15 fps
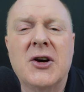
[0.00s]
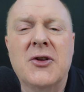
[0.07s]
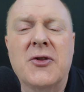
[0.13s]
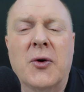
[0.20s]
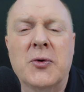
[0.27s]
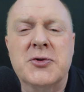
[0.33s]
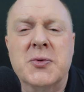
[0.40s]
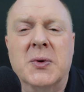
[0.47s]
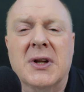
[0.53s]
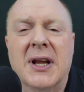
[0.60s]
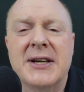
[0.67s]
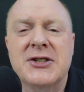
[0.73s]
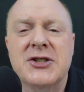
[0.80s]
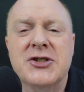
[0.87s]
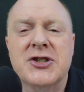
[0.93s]
those
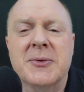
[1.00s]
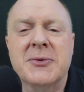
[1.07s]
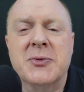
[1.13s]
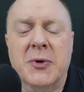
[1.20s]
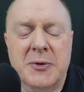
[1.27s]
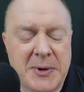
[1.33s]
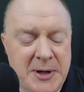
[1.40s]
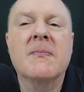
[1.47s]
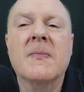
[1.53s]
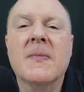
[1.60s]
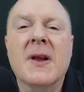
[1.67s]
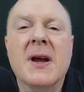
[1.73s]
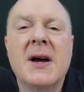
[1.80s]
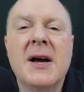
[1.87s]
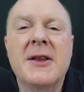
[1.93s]
relationships with people.
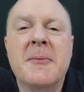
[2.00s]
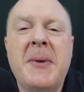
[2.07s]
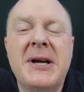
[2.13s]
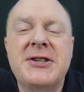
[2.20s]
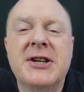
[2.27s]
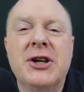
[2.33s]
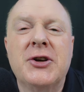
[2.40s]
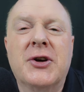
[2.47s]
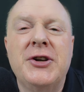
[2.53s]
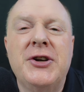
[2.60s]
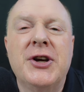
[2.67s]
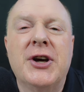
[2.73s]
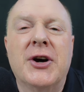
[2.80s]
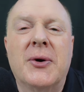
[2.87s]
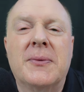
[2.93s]
The best thing you can
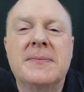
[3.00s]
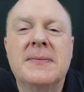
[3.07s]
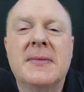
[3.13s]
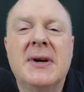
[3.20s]
do